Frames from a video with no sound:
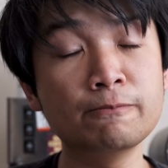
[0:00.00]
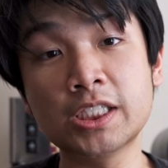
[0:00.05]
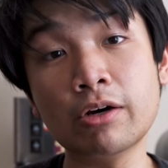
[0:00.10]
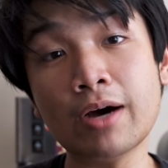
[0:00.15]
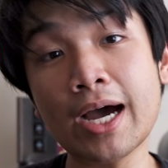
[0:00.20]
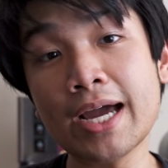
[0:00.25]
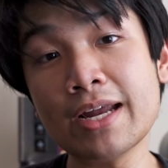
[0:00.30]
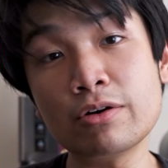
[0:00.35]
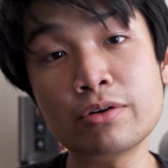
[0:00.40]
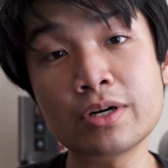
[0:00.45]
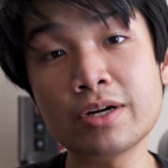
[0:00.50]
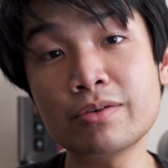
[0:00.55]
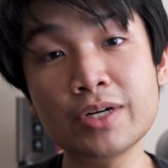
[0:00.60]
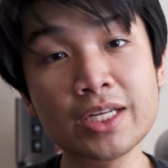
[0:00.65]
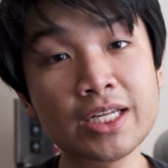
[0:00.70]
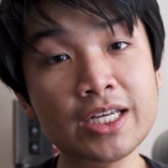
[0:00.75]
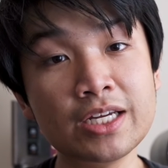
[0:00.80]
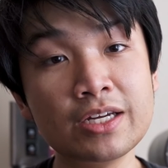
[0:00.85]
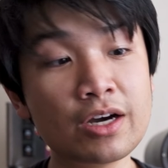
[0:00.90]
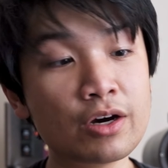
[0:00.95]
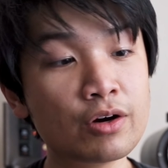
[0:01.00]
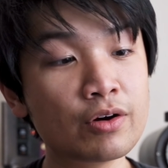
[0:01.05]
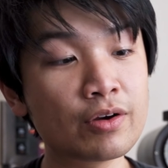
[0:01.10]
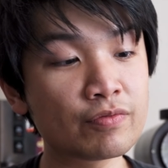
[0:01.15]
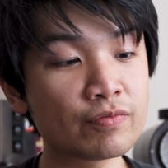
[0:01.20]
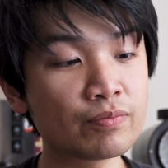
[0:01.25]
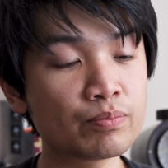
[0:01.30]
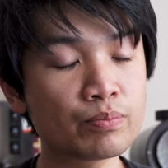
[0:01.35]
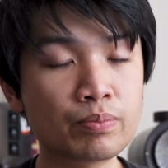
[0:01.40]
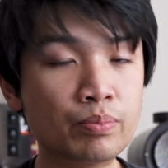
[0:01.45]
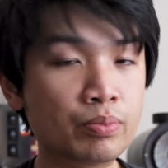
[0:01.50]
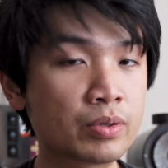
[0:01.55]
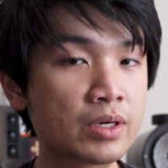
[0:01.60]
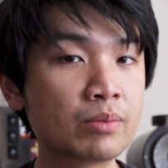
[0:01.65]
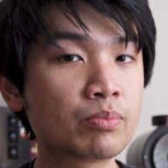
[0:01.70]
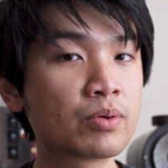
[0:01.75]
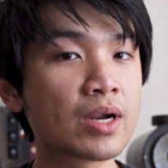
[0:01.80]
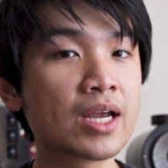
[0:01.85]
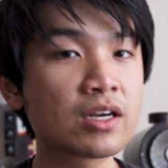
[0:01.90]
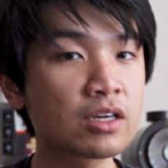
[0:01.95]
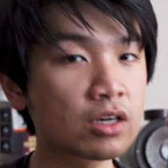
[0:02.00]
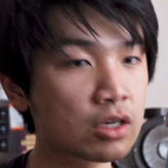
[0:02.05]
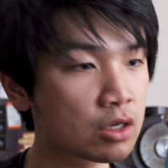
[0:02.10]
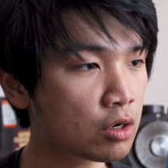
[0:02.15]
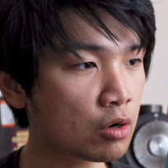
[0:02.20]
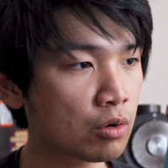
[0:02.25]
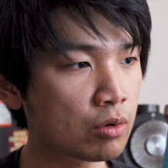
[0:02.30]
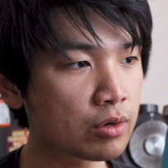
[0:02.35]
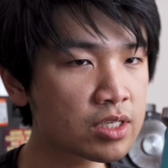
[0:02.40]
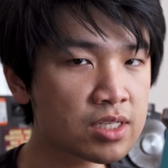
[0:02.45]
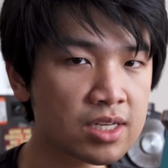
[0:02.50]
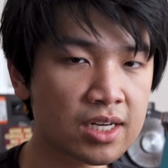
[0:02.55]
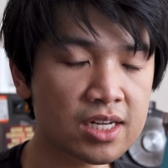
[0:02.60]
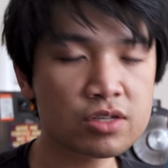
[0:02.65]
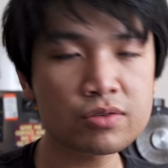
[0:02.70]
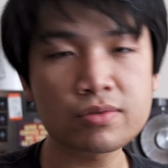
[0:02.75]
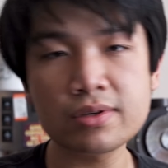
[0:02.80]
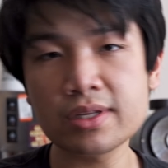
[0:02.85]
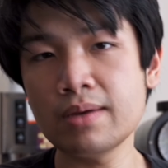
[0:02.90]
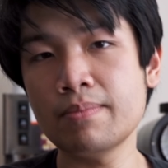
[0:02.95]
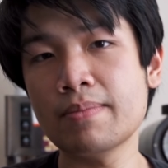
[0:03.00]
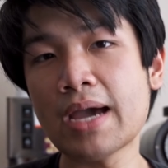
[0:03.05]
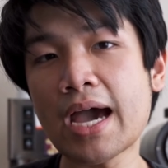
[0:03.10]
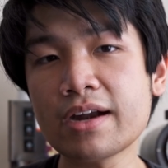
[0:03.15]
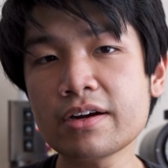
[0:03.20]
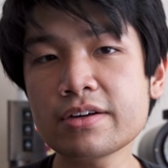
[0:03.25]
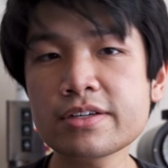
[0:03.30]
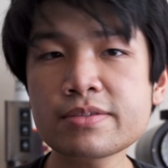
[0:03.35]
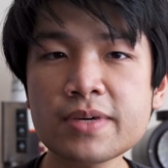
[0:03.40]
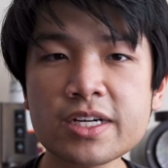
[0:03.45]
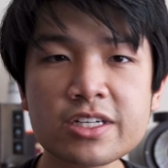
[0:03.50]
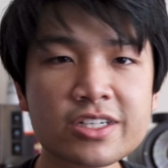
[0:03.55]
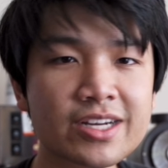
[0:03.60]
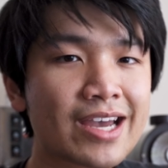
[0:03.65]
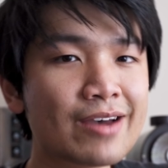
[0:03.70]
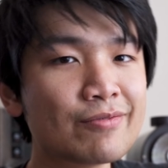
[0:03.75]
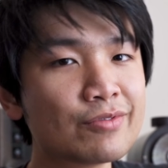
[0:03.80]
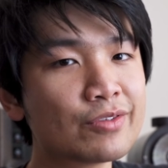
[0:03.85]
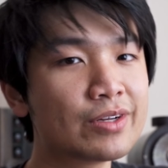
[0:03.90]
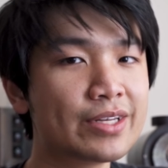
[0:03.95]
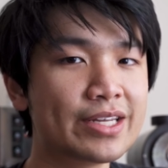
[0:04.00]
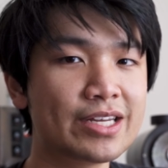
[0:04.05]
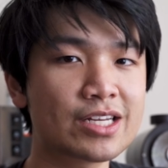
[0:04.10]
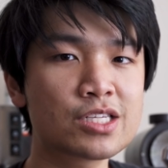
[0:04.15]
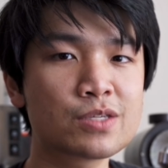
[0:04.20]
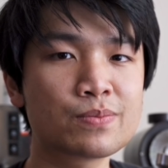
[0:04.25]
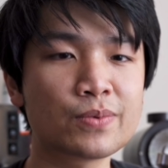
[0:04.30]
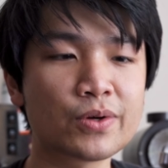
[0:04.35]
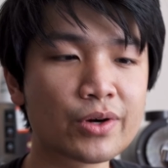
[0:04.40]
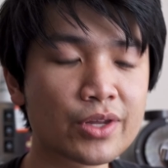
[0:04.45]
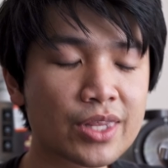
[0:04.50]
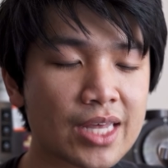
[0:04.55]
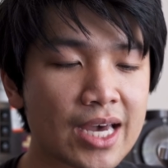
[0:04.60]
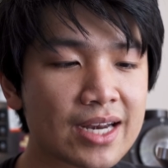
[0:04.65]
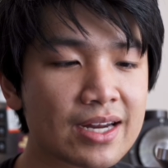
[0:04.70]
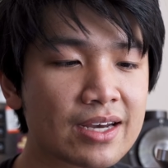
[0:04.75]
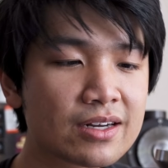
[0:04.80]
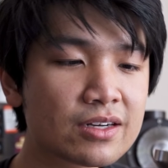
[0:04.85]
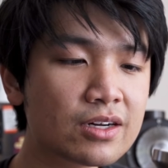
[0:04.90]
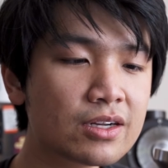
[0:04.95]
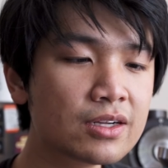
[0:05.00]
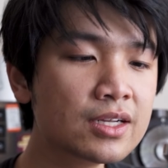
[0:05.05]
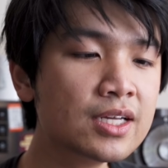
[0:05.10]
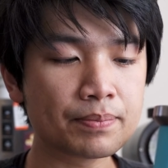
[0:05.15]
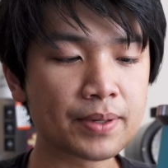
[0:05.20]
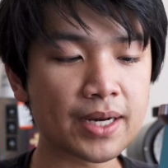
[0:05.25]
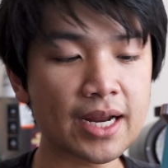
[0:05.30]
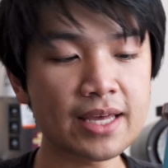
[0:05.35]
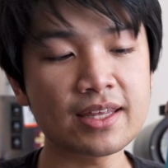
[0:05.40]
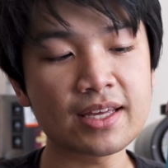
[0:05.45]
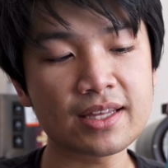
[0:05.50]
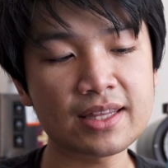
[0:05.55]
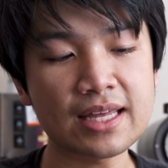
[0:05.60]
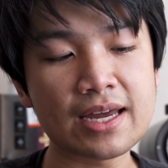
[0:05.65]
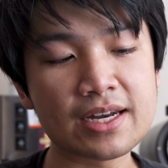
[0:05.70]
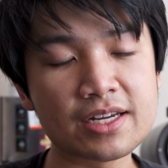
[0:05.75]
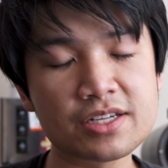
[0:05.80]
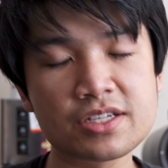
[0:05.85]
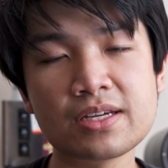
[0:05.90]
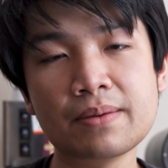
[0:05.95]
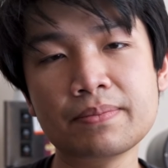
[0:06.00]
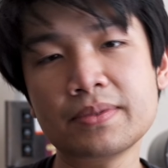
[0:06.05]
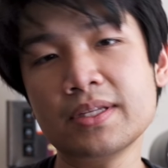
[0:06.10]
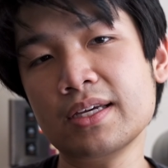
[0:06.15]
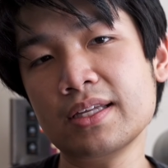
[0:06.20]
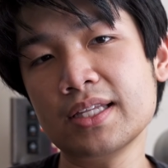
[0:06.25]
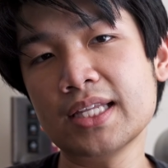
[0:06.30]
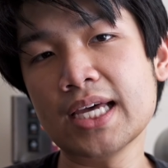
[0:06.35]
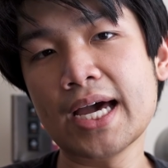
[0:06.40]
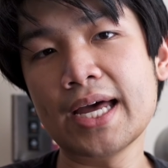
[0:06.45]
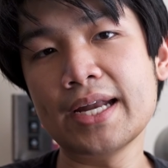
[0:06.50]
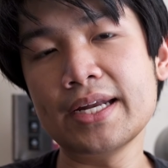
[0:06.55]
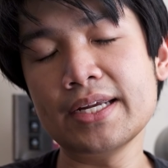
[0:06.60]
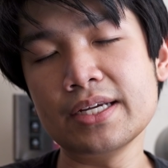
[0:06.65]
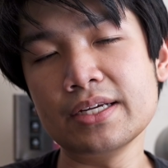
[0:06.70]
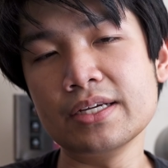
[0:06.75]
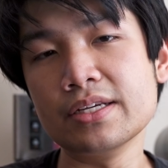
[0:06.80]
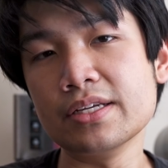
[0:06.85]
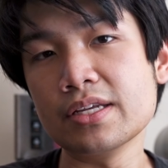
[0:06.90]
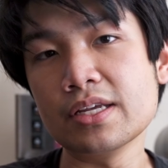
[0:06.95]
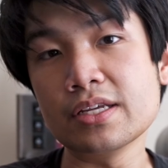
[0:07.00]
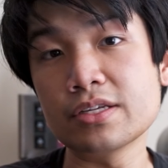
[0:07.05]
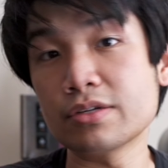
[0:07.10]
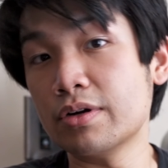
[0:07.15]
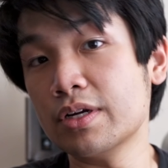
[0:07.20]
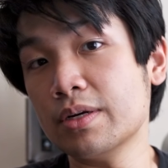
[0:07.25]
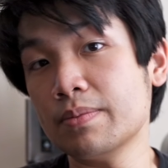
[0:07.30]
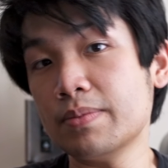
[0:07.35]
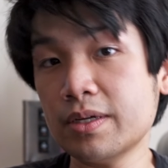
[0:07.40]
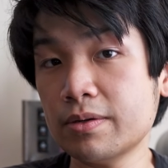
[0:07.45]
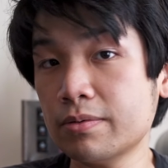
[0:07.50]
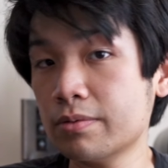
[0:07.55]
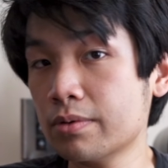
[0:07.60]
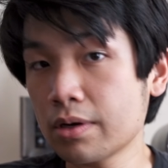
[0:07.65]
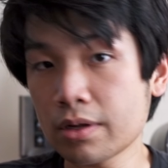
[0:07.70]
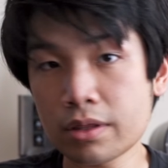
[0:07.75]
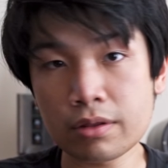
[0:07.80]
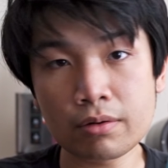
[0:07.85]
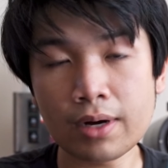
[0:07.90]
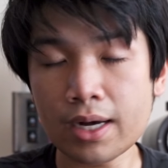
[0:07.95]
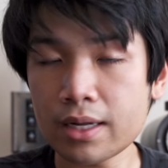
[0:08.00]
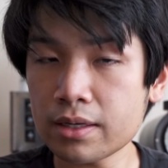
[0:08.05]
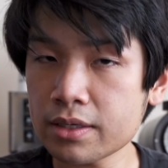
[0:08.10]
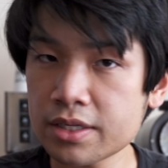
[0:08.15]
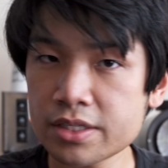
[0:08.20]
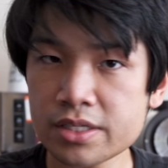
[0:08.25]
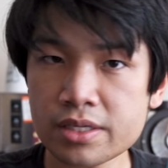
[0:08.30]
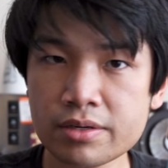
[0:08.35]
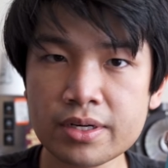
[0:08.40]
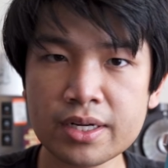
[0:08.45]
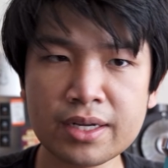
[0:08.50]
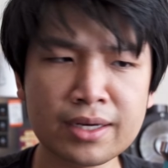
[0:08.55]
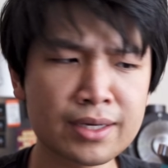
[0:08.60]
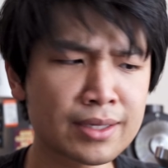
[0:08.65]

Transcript: So I don't really know if pre-breaker coarseness really matters much. I haven't really explored that at all, but I think that is something that is going to be worthwhile considering.